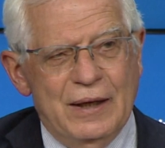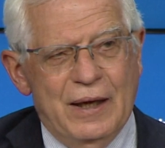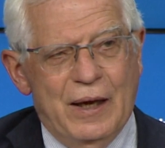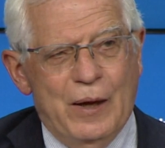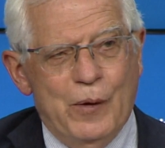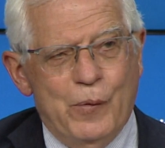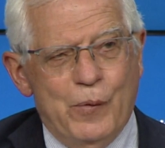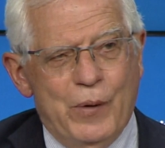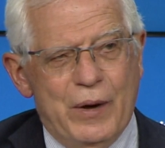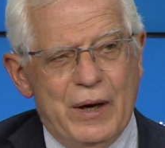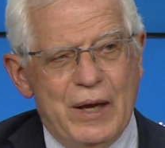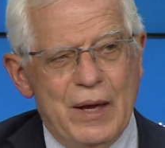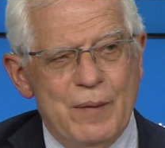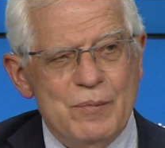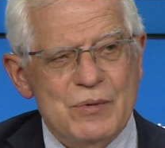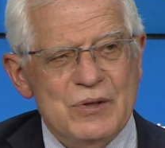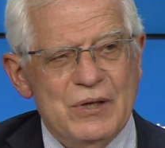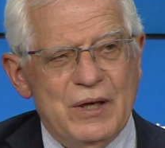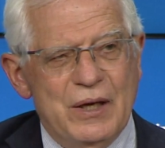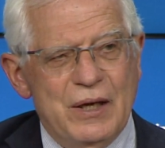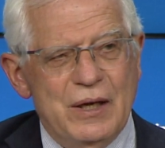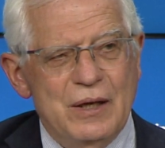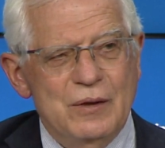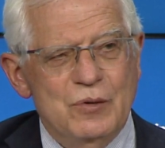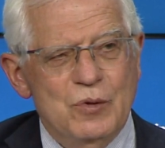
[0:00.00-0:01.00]
And when I am
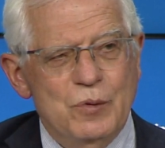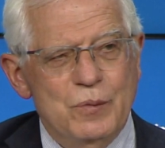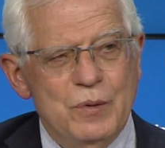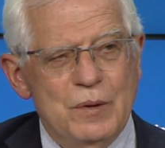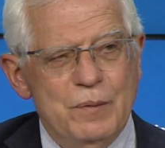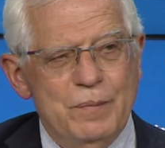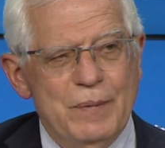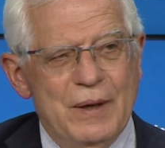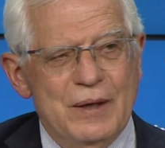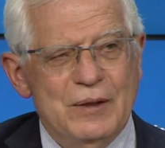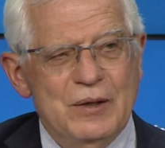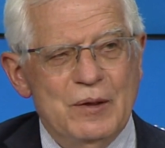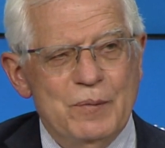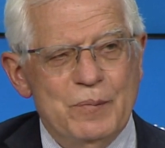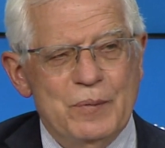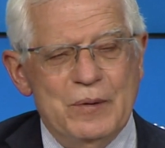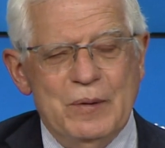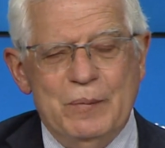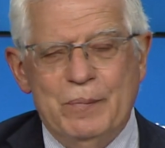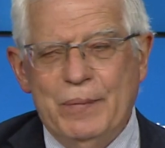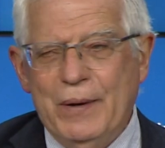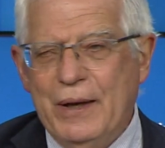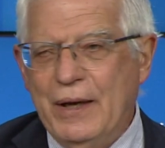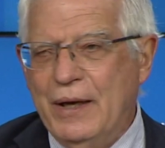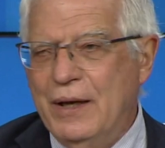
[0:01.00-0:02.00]
saying to be better
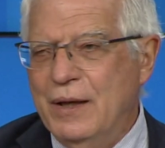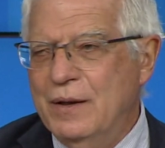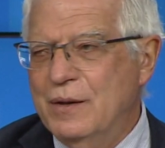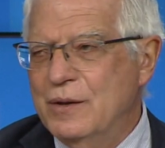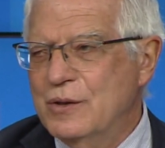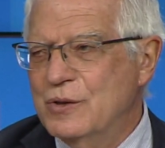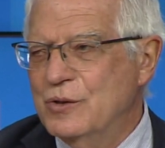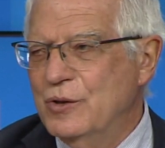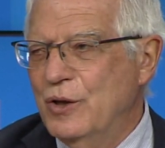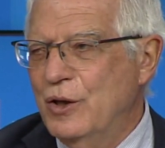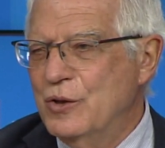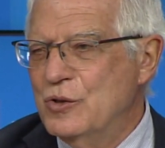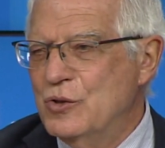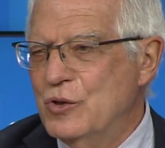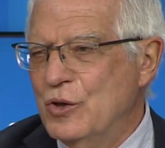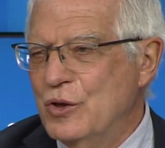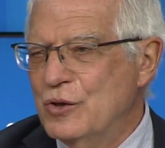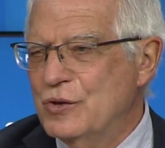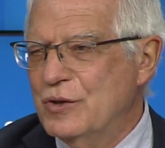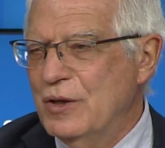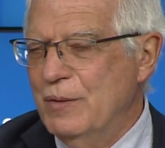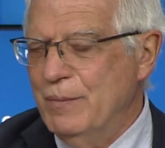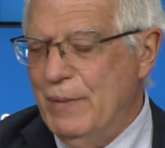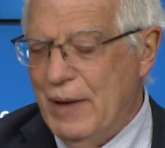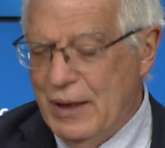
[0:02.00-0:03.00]
prepared, it's not
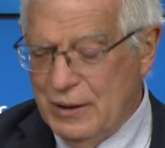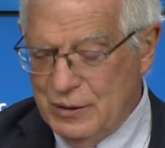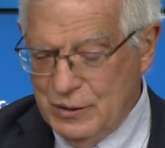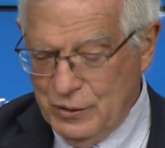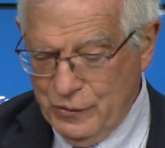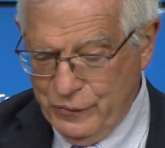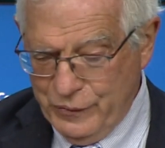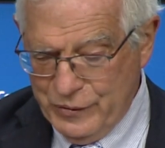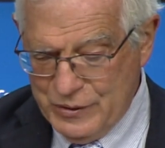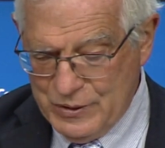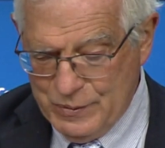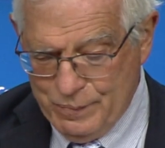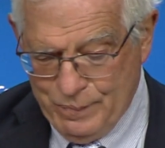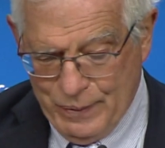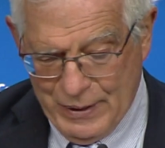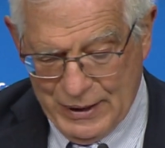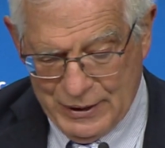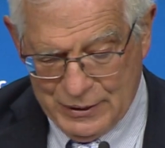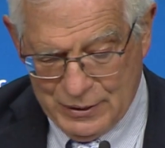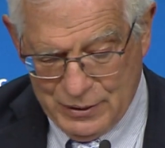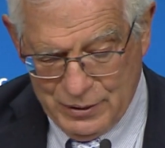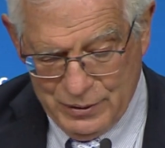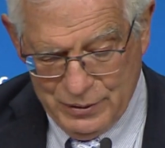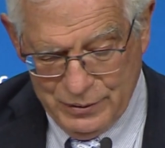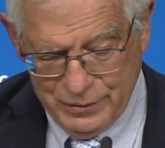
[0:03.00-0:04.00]
just a matter of
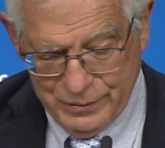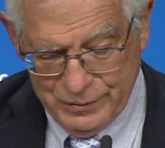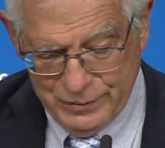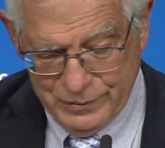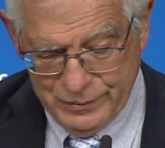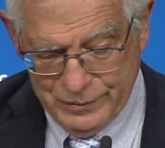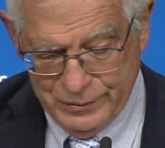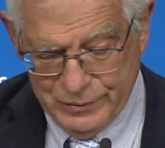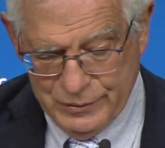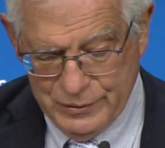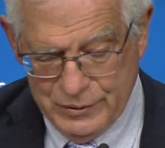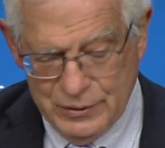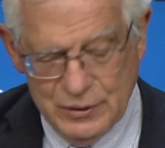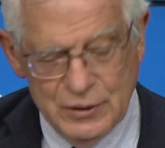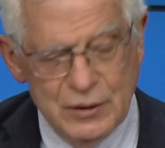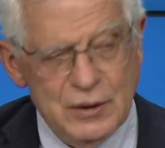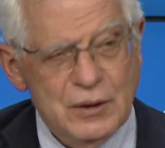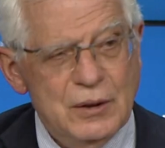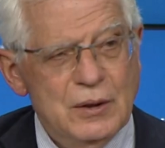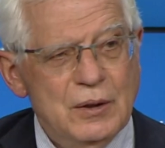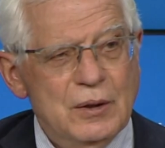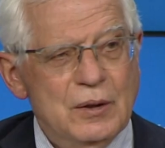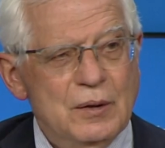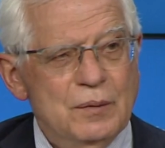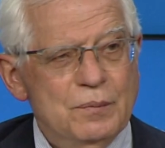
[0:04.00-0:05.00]
speed,
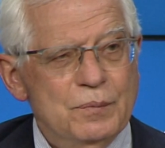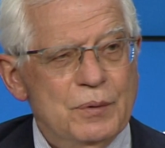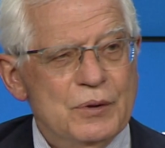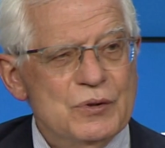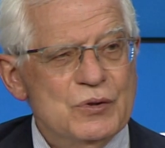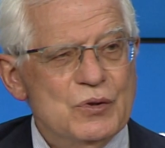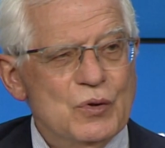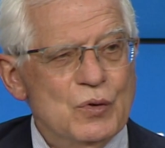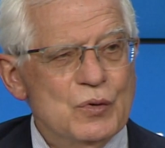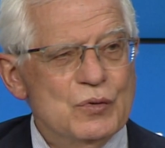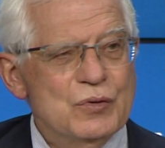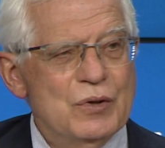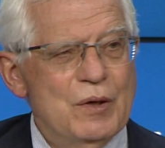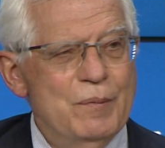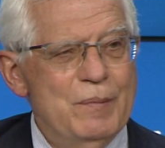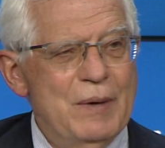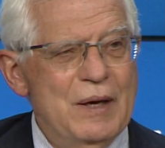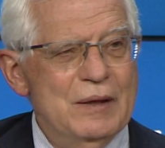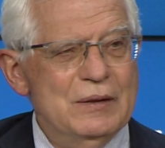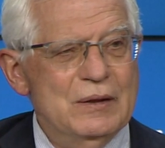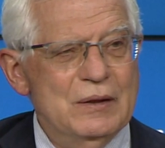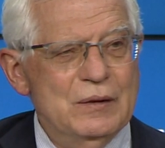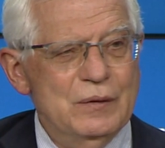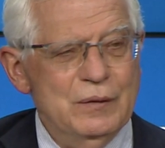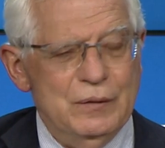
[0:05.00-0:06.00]
but it's also a
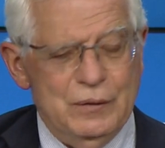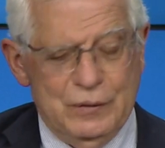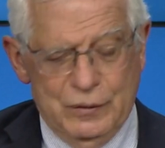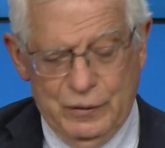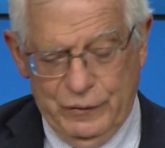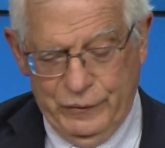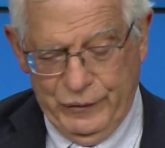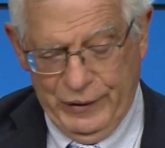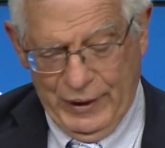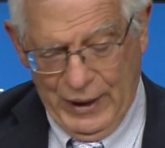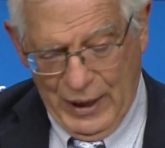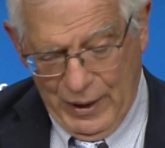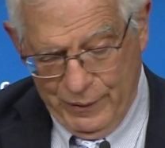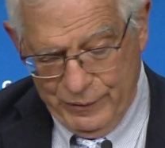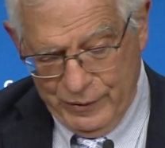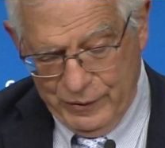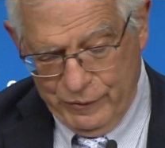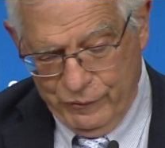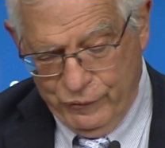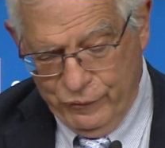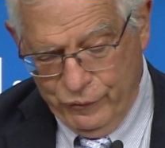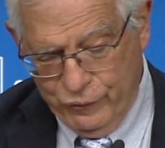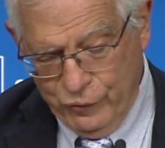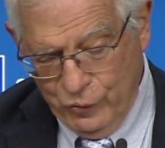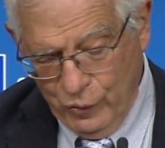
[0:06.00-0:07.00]
matter of having
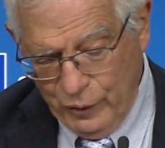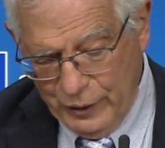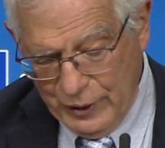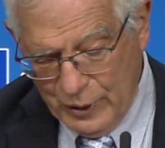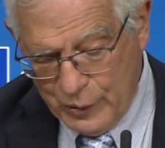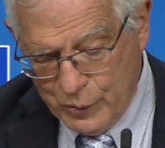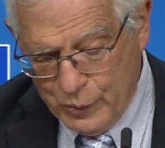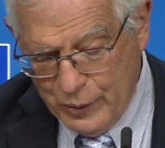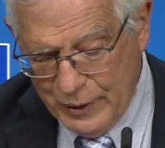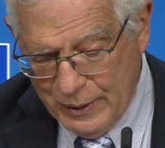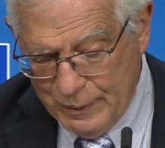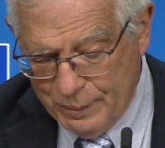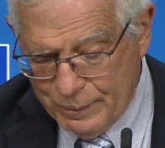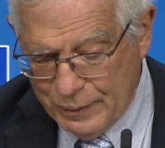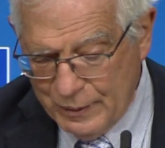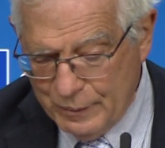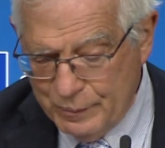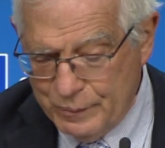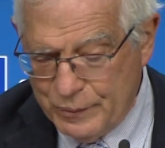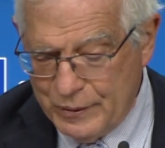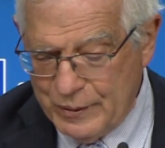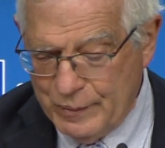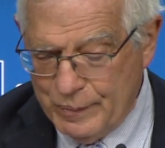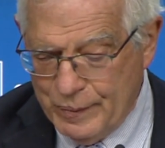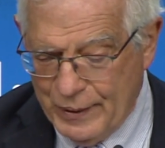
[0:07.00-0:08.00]
fully equipped
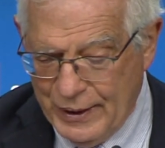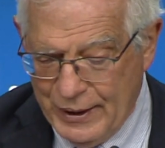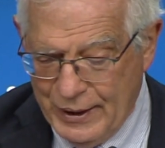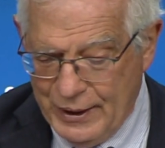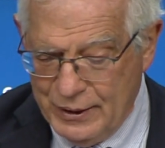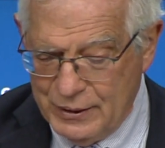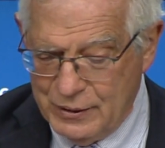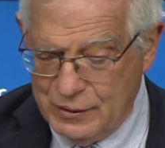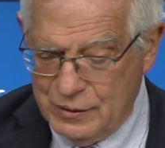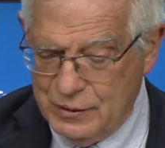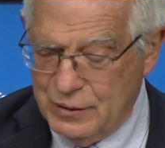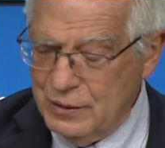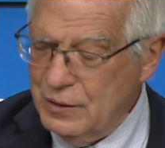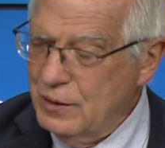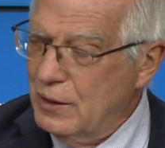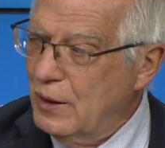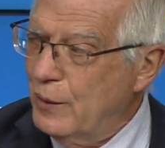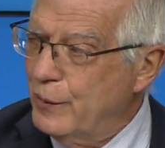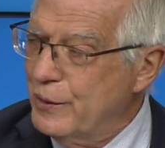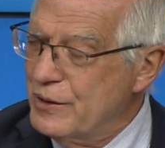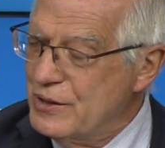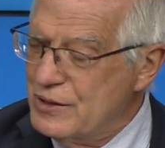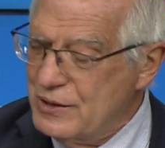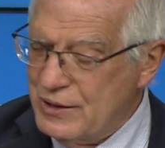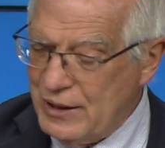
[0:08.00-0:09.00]
and prepared
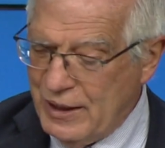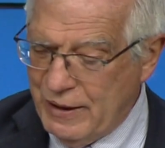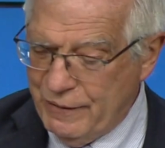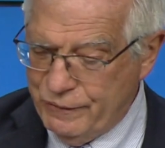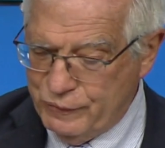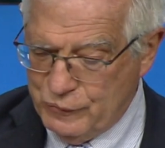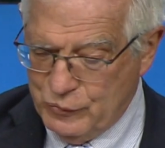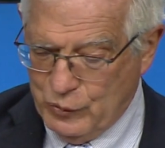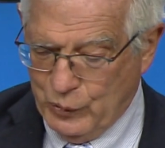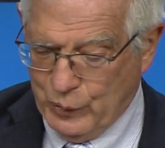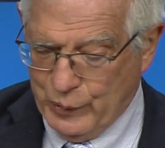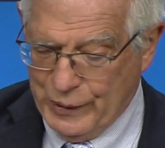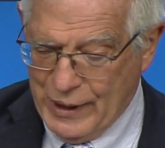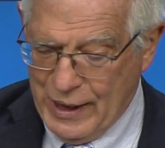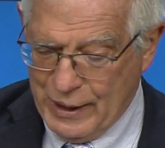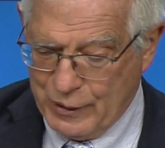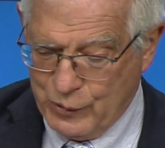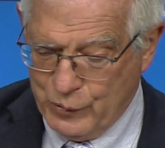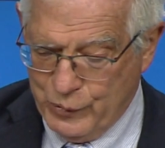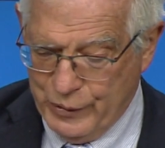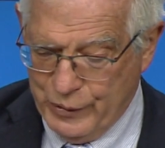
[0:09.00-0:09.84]
our staff to react